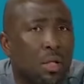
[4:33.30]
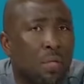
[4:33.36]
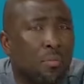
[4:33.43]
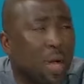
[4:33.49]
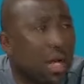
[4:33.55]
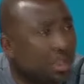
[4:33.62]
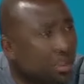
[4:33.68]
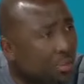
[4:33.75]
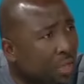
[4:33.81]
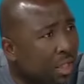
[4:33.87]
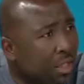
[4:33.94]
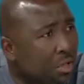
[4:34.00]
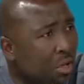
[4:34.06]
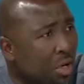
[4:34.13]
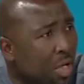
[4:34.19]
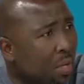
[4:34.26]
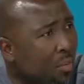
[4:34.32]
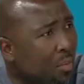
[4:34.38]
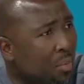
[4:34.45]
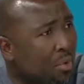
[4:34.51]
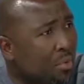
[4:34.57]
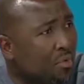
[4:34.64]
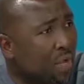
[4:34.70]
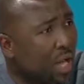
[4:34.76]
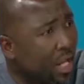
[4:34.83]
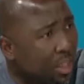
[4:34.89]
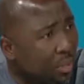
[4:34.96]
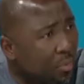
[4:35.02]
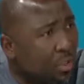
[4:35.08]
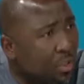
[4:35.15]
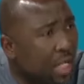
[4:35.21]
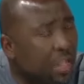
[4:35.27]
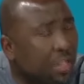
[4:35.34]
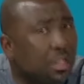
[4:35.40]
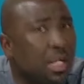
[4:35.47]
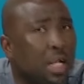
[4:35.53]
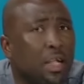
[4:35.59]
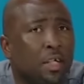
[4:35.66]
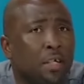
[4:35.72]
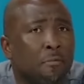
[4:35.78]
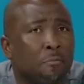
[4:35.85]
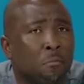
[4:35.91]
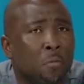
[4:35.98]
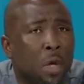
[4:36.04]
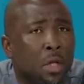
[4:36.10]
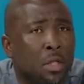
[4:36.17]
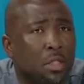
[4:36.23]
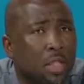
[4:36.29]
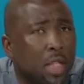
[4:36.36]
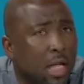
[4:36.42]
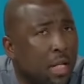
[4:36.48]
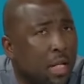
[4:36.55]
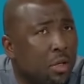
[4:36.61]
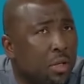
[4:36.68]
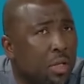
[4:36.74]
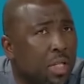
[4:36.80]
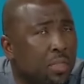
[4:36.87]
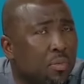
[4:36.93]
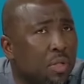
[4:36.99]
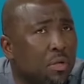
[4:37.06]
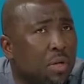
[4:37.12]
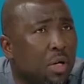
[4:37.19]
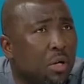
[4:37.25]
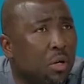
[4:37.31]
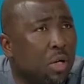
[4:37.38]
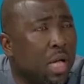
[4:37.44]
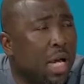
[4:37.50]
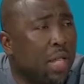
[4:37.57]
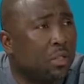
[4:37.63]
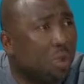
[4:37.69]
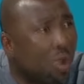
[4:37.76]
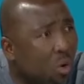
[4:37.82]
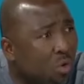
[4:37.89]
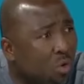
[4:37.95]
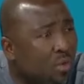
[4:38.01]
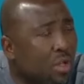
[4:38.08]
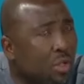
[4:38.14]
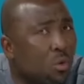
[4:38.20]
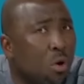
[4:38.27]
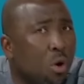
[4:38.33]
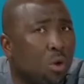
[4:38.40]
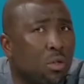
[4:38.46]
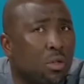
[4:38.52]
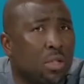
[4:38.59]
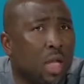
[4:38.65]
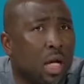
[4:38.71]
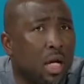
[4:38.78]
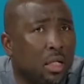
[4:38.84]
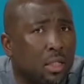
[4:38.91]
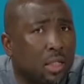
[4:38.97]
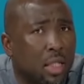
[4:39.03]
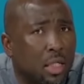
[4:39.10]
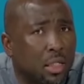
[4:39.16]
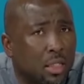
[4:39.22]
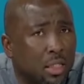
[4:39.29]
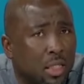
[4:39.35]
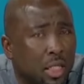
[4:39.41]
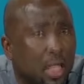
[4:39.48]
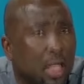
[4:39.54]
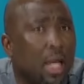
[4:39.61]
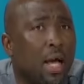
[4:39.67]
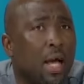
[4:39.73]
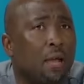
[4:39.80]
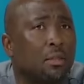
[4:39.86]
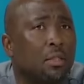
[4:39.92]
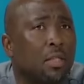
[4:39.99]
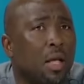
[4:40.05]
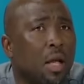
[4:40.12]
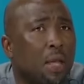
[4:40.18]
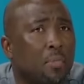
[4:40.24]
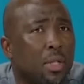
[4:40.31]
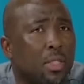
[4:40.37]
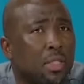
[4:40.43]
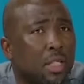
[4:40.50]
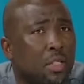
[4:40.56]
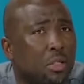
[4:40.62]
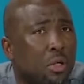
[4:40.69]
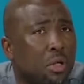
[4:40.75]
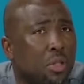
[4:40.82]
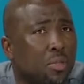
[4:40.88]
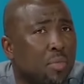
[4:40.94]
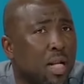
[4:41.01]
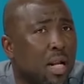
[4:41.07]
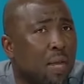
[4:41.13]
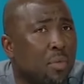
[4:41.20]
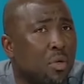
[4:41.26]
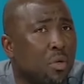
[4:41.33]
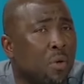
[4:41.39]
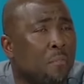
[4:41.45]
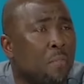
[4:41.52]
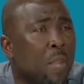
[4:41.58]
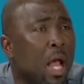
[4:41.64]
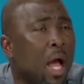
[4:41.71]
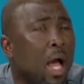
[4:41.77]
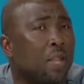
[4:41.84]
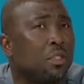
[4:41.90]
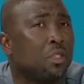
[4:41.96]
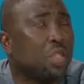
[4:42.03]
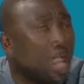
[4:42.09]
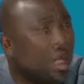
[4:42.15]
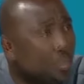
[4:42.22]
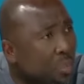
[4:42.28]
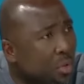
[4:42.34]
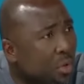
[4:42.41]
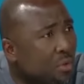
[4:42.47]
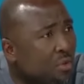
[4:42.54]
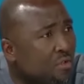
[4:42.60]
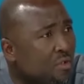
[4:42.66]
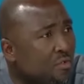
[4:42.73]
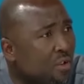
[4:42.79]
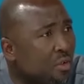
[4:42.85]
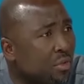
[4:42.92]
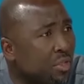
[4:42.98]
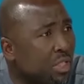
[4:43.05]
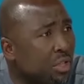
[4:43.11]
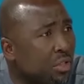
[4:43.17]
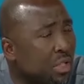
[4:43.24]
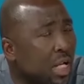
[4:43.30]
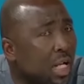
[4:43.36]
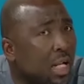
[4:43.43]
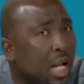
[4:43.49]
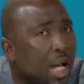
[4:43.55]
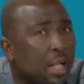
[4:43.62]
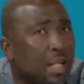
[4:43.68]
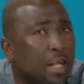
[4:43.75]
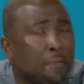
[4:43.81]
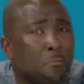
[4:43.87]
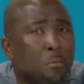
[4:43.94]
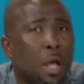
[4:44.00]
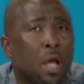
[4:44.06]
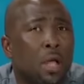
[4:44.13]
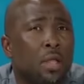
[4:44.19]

The pass rates don't improve exponentially. Sierra Leone is being recognized all over the world. Then declares President Julius Maada Bio as champion for foundational learning.